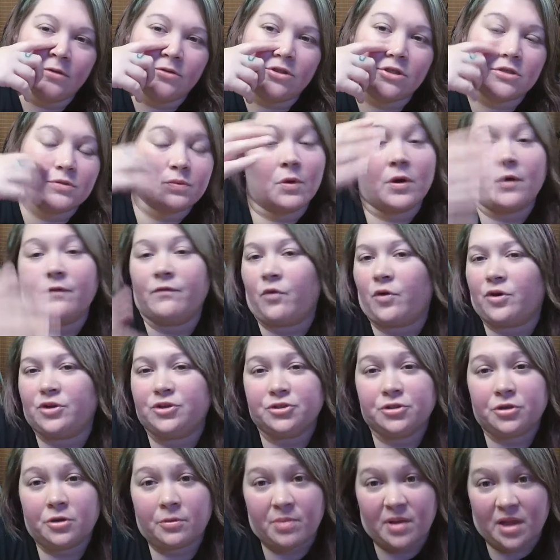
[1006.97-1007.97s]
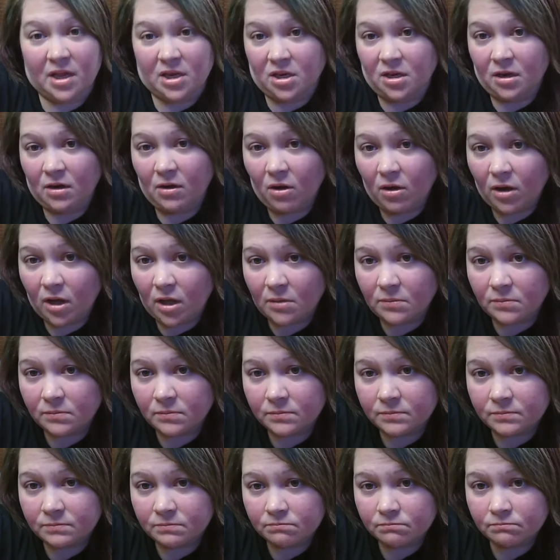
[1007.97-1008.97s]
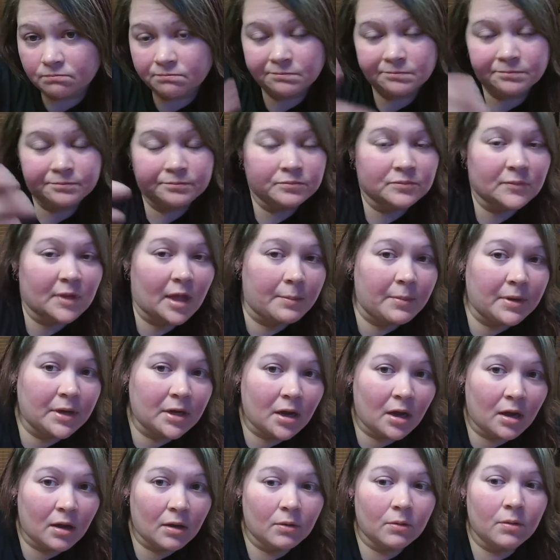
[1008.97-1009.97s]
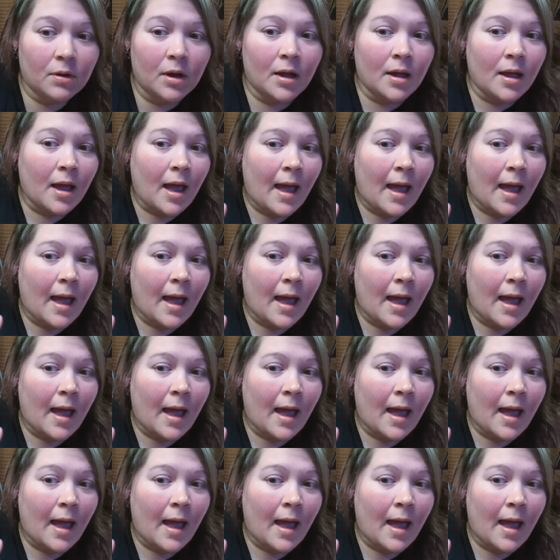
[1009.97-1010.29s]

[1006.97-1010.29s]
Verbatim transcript: just want to voice your opinion on it. Let me know.